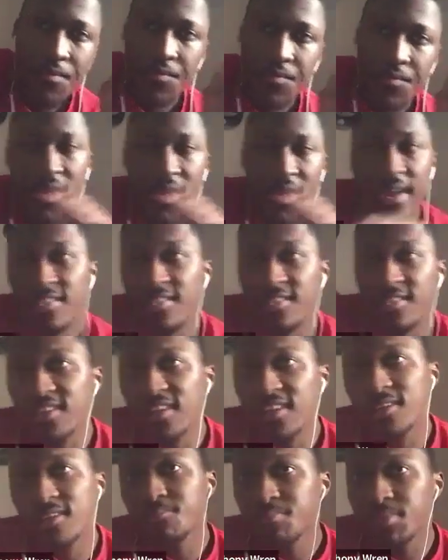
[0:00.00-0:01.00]
kind of just
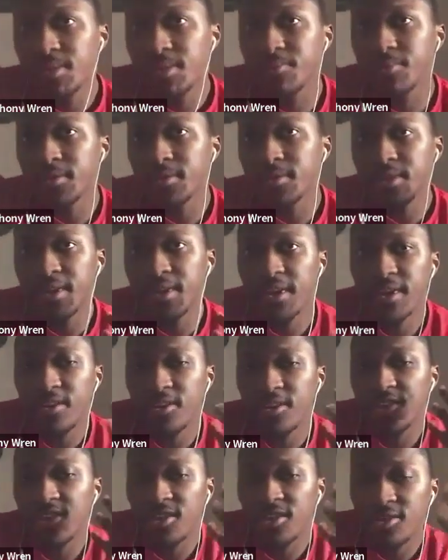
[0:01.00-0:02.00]
getting people in there
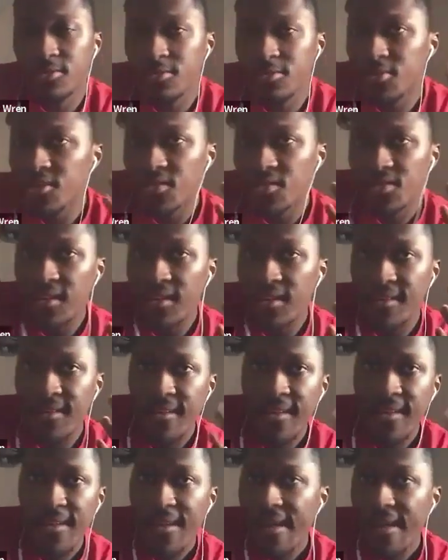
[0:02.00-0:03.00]
in general just to
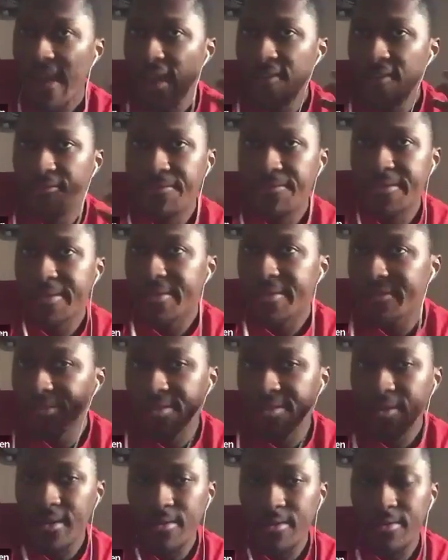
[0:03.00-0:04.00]
have fun,
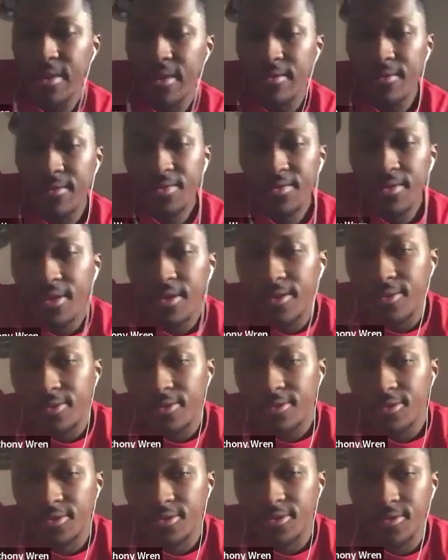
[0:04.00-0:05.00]
talk with everything,
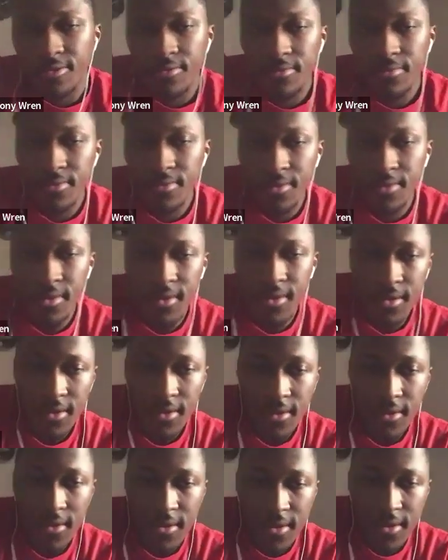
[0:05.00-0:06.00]
shoot
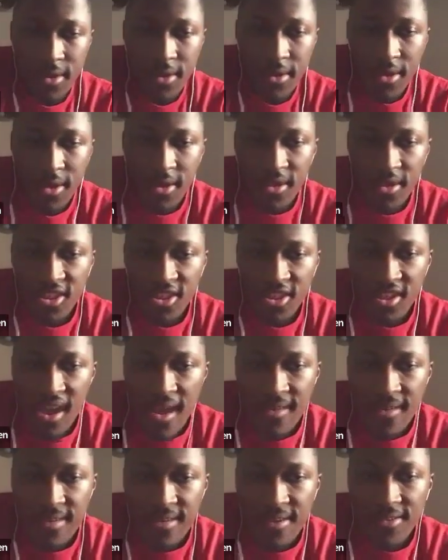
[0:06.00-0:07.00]
the
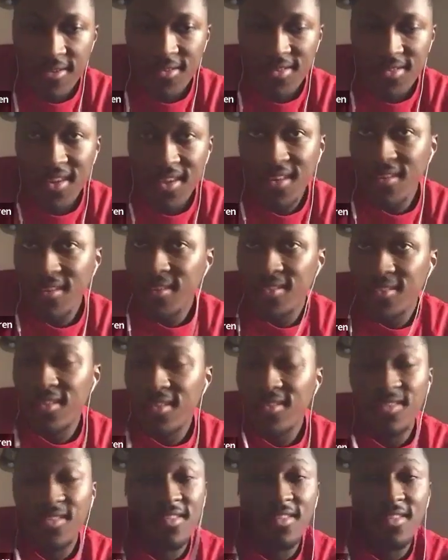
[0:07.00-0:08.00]
shot and everything. Cause
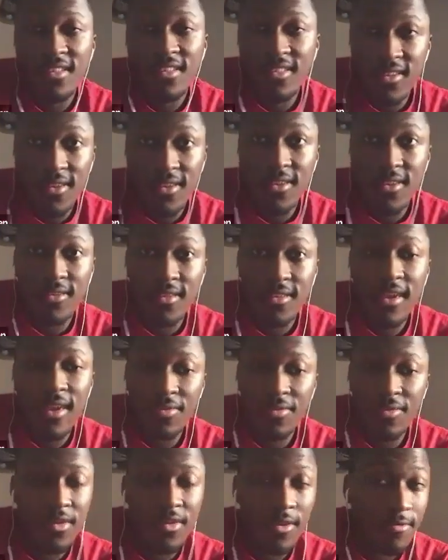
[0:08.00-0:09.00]
this is literally the only
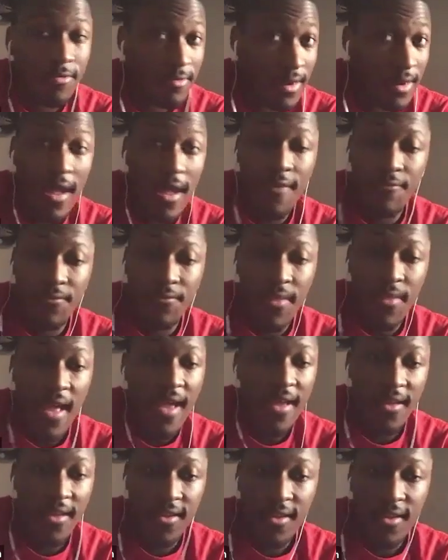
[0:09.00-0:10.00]
episode where I have
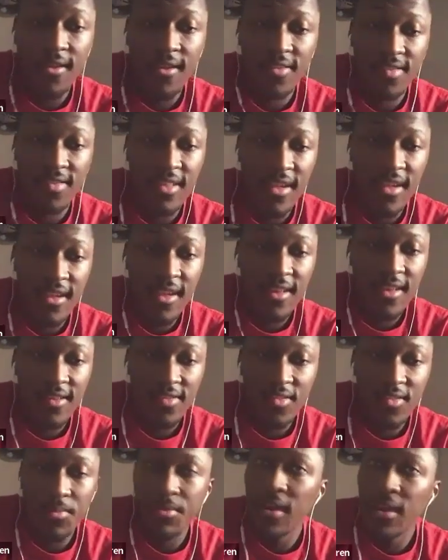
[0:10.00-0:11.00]
not cussed. That kind of
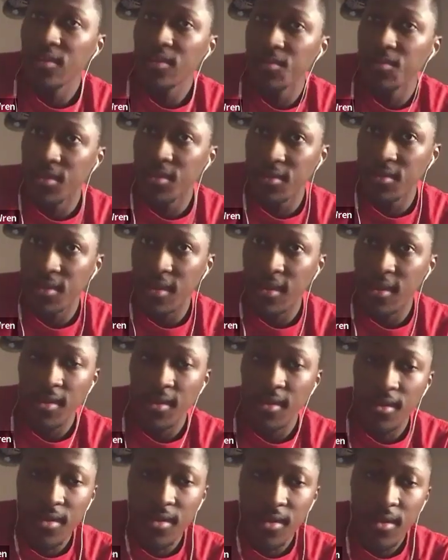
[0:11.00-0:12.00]
surprised me today.
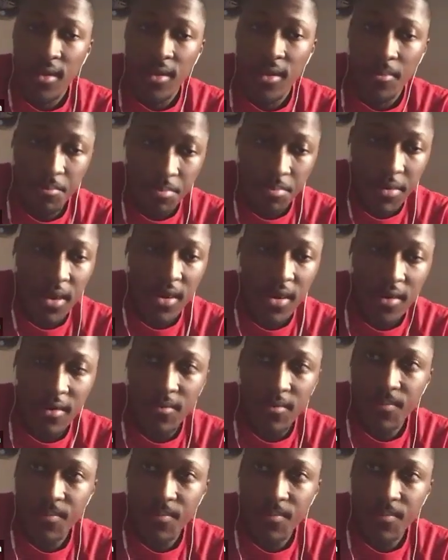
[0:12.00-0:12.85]
But